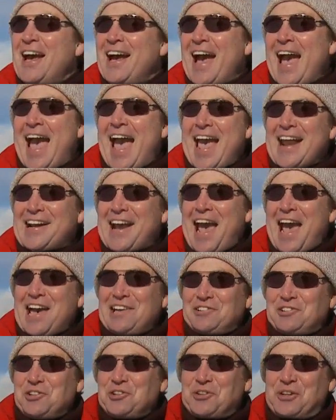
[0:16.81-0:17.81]
And
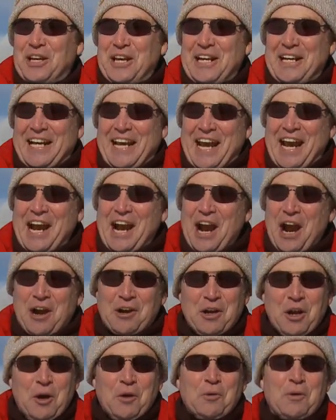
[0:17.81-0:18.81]
as you can
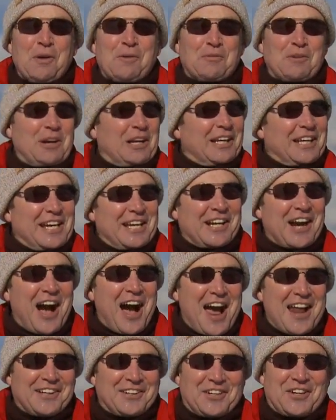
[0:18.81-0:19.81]
hear, we've really
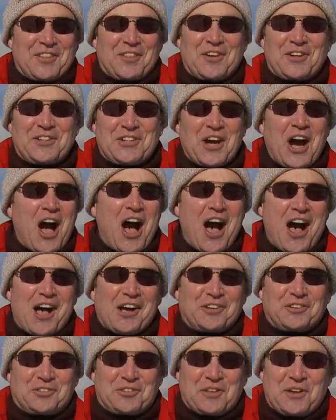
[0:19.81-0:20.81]
gone to the
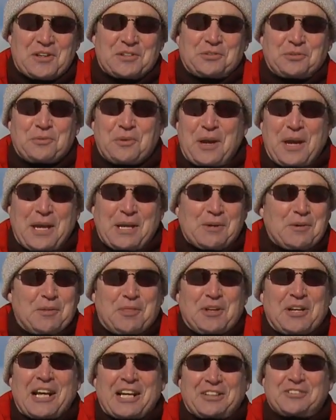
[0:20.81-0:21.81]
dogs this week
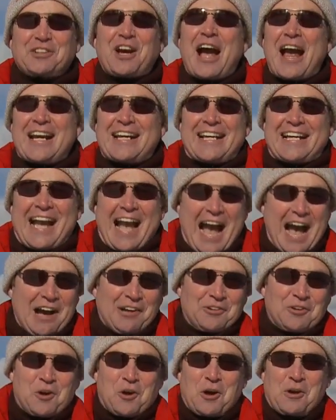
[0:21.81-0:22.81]
with an exciting
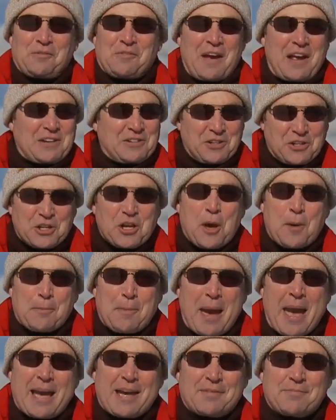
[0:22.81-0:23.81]
outdoor adventure you
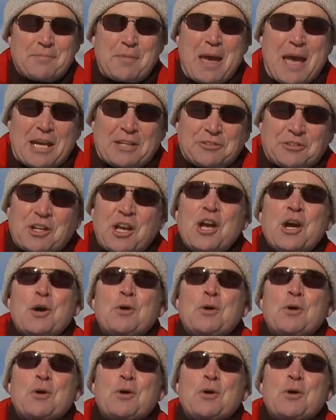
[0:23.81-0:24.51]
may have missed.